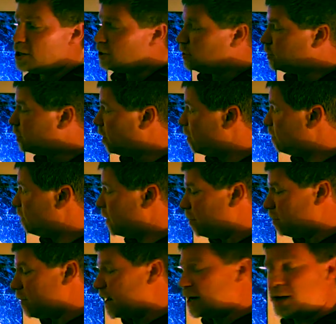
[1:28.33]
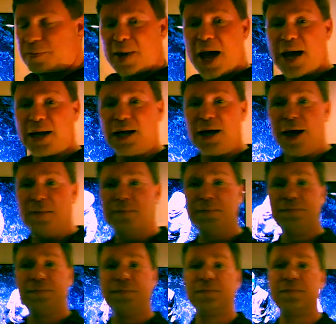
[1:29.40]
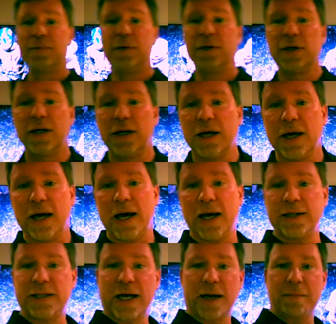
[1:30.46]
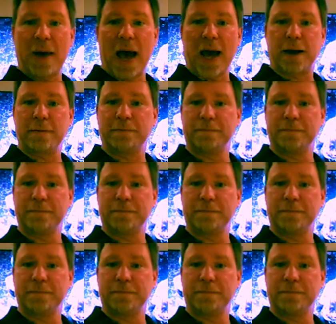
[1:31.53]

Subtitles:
So we were ready to pack it up and take it back.